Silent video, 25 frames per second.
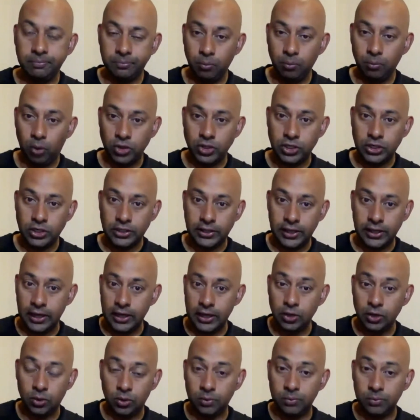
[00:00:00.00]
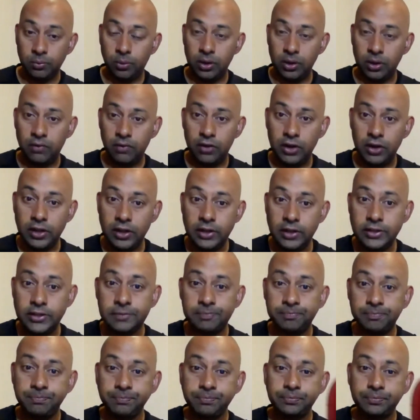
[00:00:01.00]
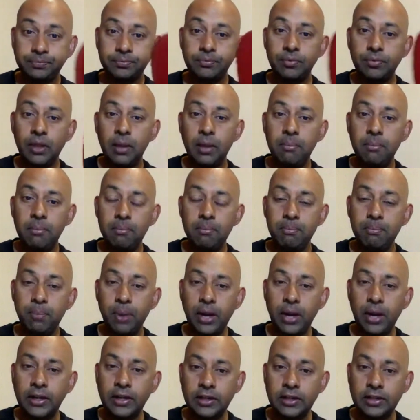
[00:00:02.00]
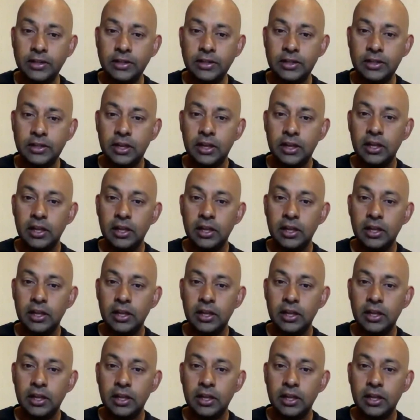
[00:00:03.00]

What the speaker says: watching telly or whatever it is, practice.